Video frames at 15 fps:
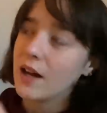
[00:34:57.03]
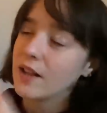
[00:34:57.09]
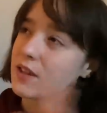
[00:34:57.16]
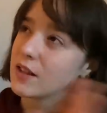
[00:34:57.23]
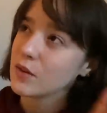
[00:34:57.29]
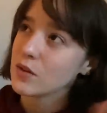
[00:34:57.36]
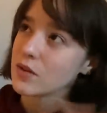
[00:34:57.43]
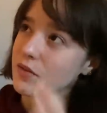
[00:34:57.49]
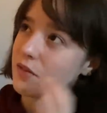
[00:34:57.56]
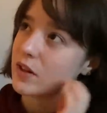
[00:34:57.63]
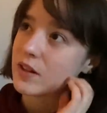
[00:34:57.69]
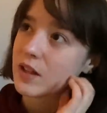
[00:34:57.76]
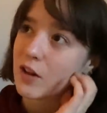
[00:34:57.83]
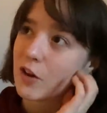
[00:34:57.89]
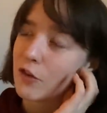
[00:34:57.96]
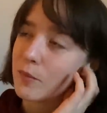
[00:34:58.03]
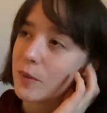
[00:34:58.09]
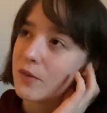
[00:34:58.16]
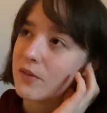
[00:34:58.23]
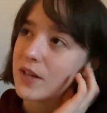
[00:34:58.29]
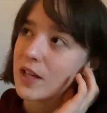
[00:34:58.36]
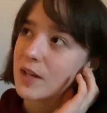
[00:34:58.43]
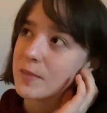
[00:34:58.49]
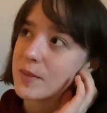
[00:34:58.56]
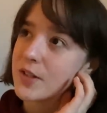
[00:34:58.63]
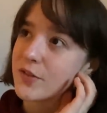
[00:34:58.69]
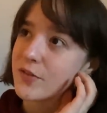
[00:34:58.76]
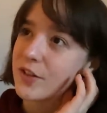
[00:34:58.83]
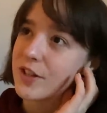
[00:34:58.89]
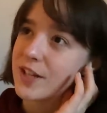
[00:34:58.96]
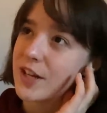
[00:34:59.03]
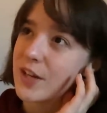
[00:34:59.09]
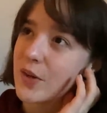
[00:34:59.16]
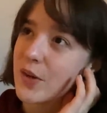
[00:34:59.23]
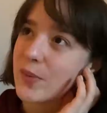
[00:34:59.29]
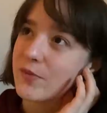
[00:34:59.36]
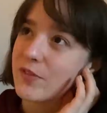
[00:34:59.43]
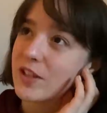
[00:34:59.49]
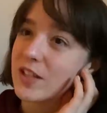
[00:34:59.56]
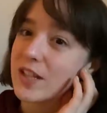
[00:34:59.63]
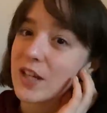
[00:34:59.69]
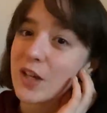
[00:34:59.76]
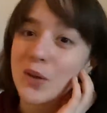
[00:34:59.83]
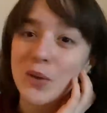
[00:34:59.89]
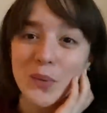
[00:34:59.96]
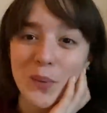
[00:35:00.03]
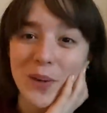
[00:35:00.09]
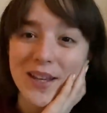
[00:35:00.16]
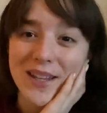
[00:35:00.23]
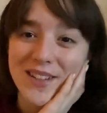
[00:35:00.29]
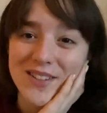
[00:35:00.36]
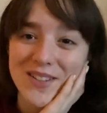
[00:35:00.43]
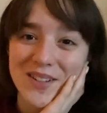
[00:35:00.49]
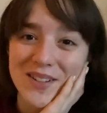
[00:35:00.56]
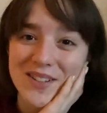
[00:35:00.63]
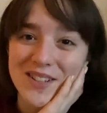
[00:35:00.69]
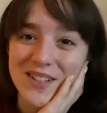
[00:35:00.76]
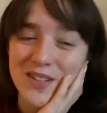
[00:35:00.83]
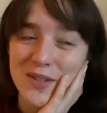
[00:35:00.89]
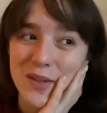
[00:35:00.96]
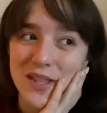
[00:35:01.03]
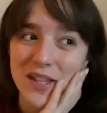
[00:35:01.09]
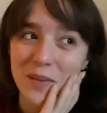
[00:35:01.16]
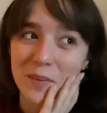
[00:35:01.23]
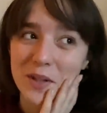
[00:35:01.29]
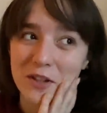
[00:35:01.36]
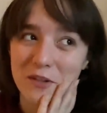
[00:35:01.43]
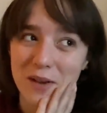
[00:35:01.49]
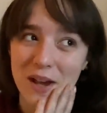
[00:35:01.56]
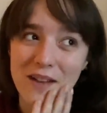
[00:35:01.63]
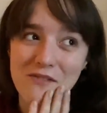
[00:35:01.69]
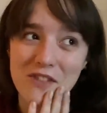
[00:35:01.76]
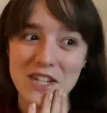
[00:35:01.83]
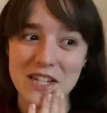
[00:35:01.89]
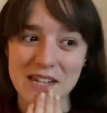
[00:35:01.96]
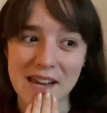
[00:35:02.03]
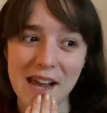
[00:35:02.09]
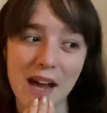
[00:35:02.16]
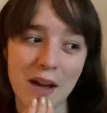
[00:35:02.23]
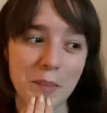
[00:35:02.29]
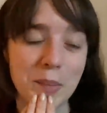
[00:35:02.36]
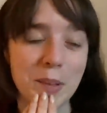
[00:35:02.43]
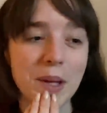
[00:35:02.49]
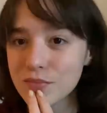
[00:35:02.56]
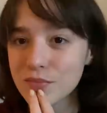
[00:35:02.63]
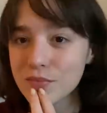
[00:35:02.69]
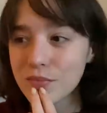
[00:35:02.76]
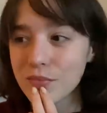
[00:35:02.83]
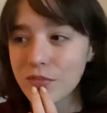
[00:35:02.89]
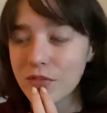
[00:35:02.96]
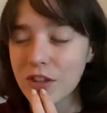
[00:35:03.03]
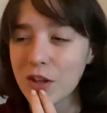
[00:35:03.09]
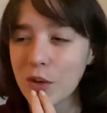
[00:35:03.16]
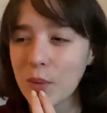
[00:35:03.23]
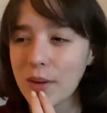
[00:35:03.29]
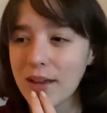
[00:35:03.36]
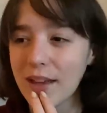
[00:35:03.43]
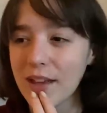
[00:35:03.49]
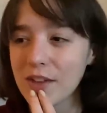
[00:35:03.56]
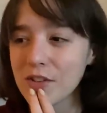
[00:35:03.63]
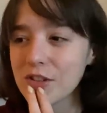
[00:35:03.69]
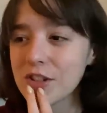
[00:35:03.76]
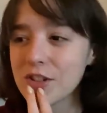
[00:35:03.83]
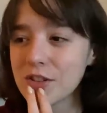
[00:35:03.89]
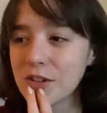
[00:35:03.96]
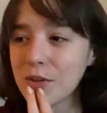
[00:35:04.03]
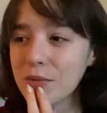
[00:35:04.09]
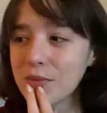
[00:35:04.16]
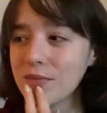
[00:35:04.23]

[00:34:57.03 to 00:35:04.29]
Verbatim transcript: I think those are finally all of my reading updates for right now. I'm feeling quite exhausted, so I think I'm gonna go have a nap. I'm feeling quite anxious, so